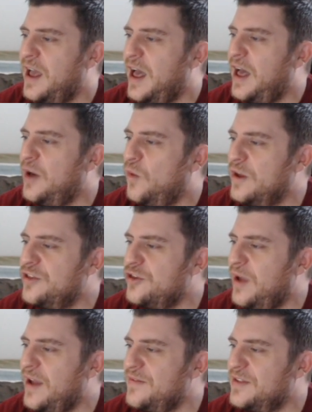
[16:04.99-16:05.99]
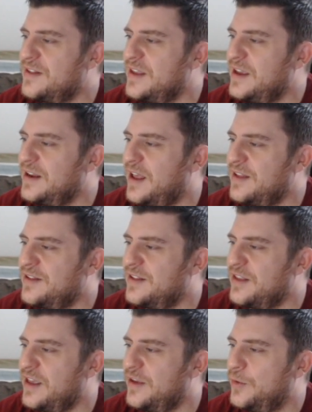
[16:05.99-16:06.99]
Once you have this DNS
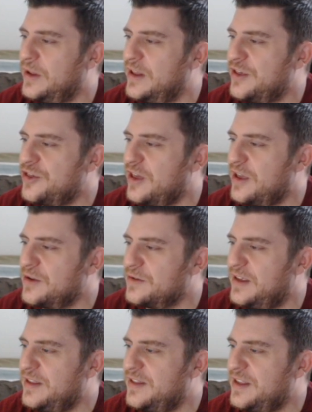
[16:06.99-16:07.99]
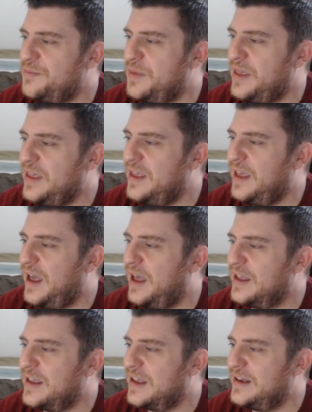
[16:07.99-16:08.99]
and you initiate your TCP
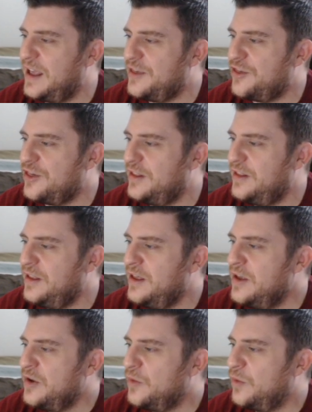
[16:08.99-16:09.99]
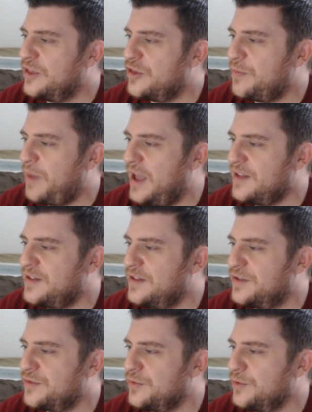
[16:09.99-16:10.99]
connection, which
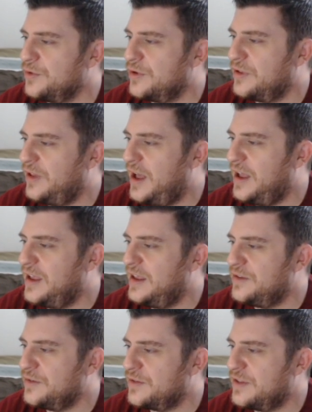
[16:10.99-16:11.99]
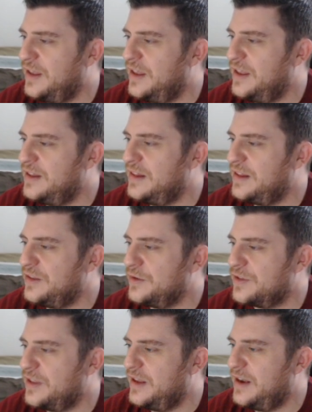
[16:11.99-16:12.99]
passes through your client, your SYN, your
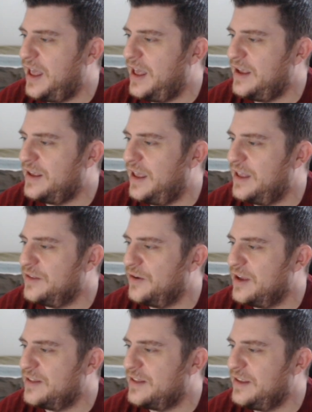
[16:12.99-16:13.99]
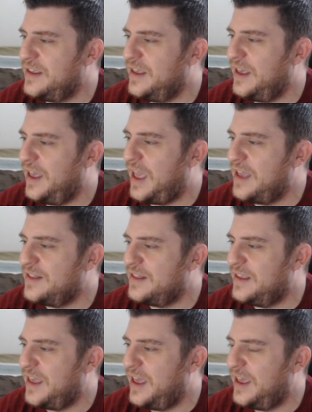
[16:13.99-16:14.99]
SYNAC, and your
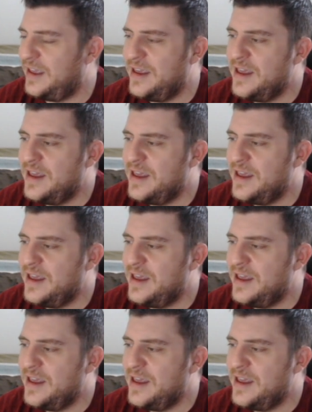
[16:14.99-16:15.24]
ACK.